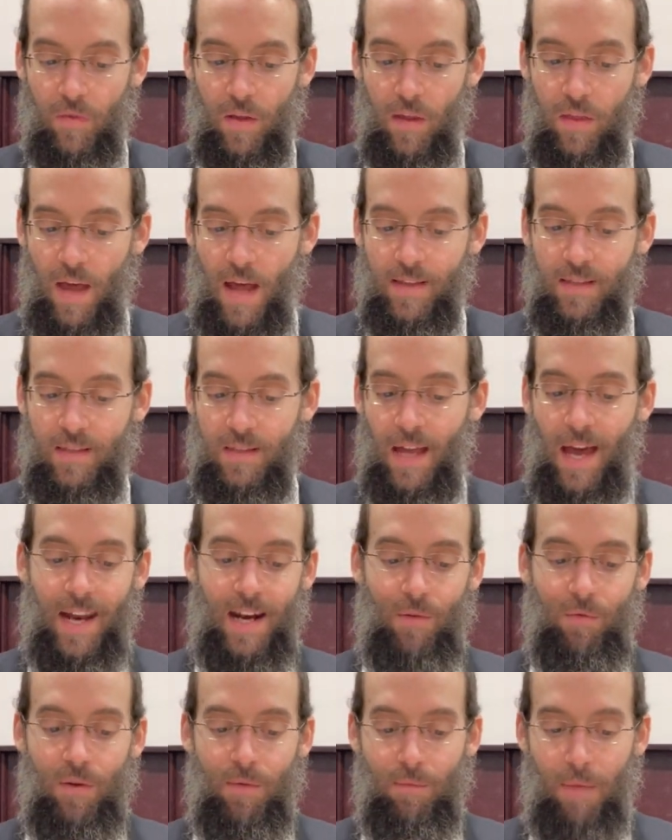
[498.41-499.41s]
that's not
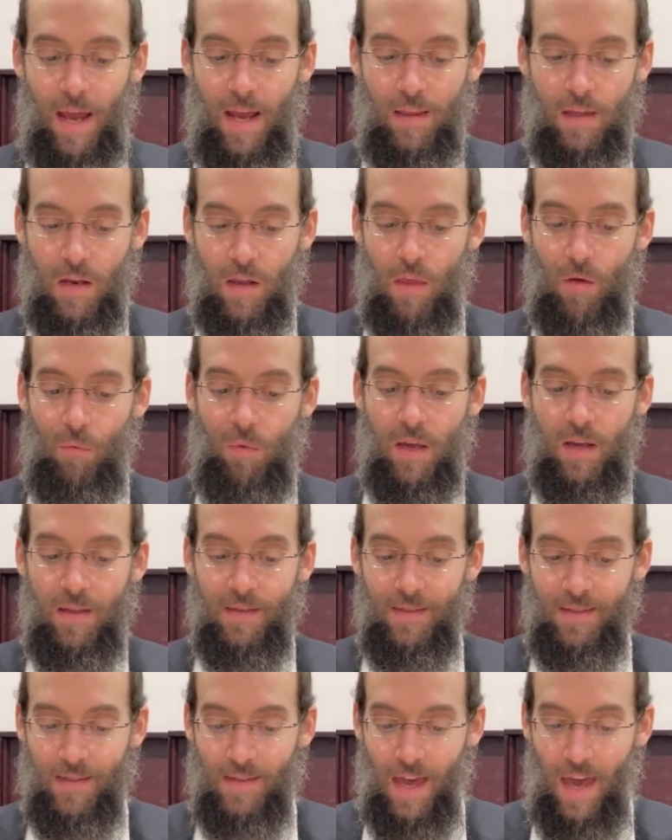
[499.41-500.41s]
a remainder that we
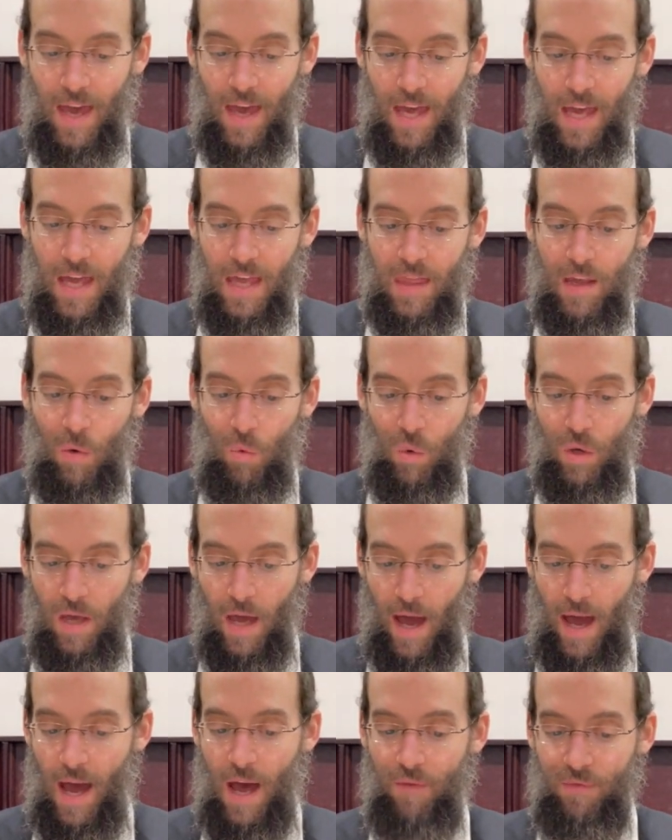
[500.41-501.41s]
can say that we
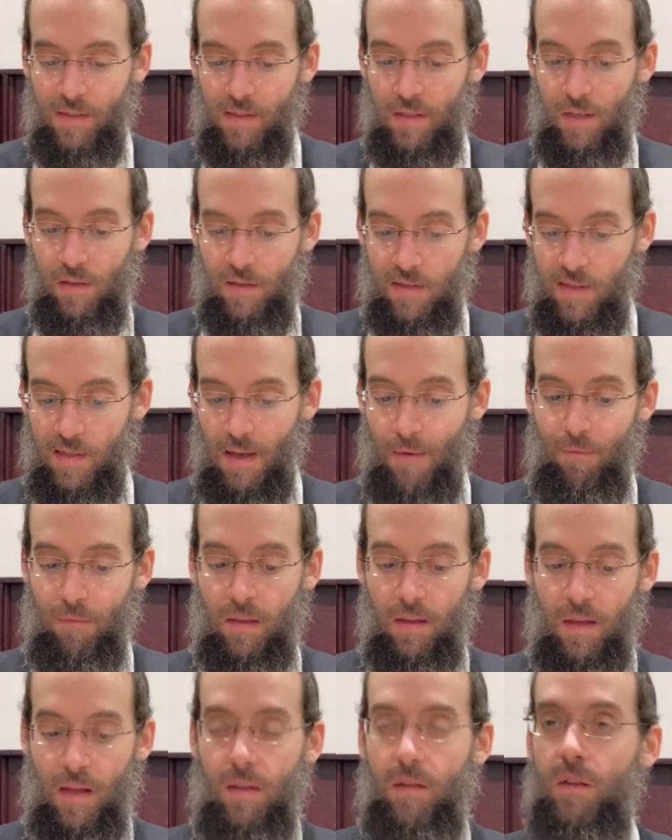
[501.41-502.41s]
have still
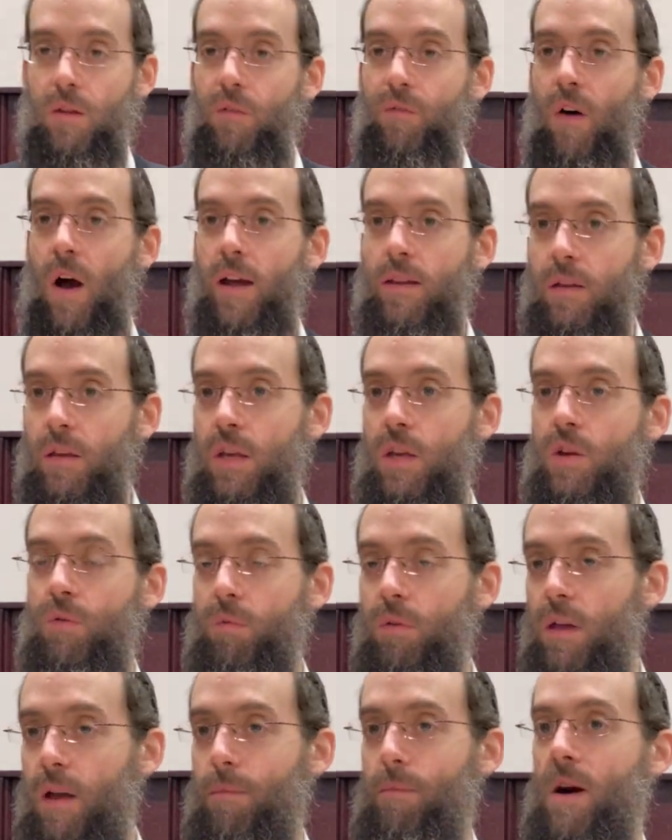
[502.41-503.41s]
something to divide
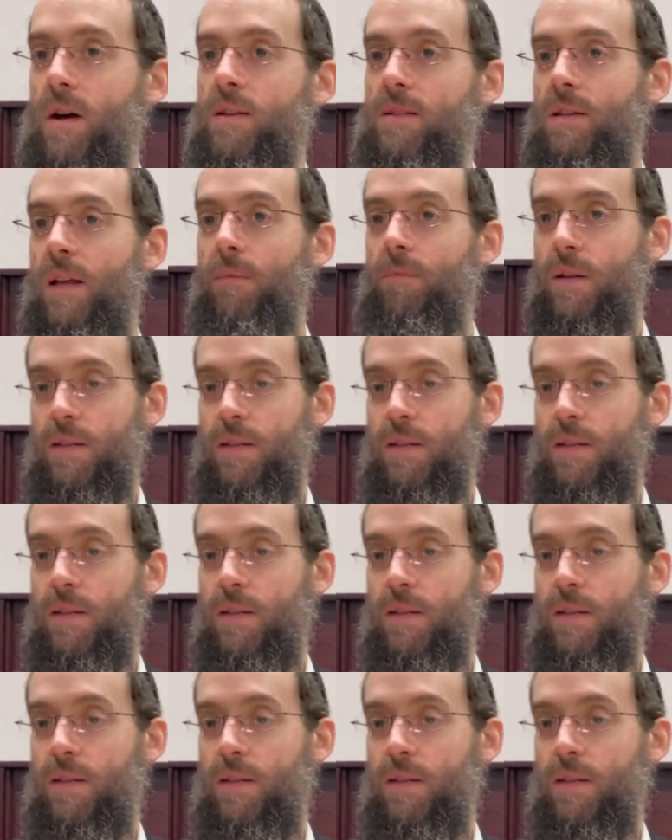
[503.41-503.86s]
equally amongst them.